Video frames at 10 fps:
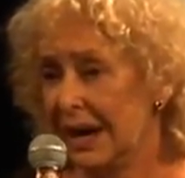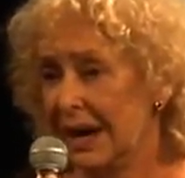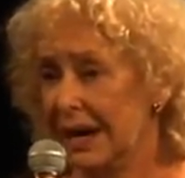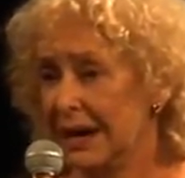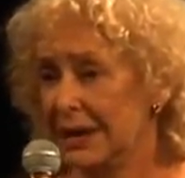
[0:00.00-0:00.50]

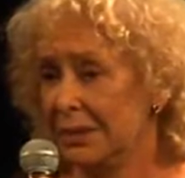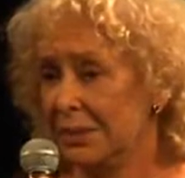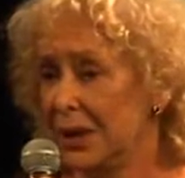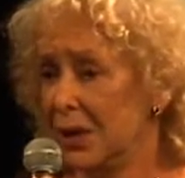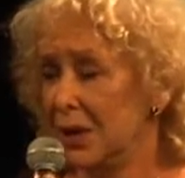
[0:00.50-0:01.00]
And
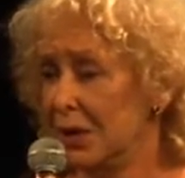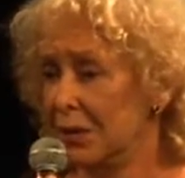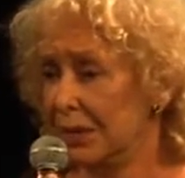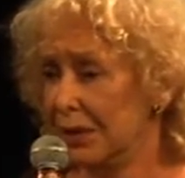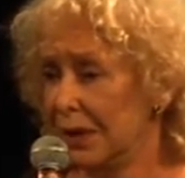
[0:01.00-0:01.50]
being hurt
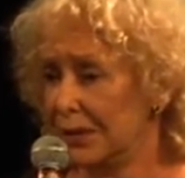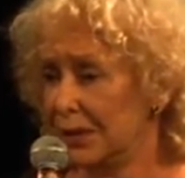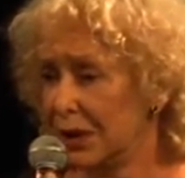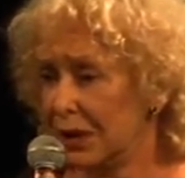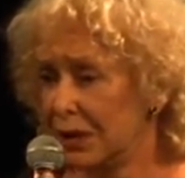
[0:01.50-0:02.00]
without the
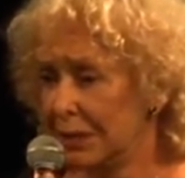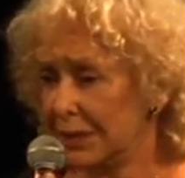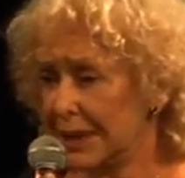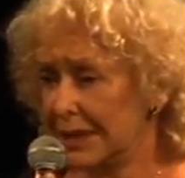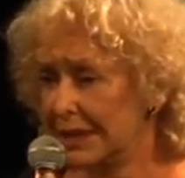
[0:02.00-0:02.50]
jobs,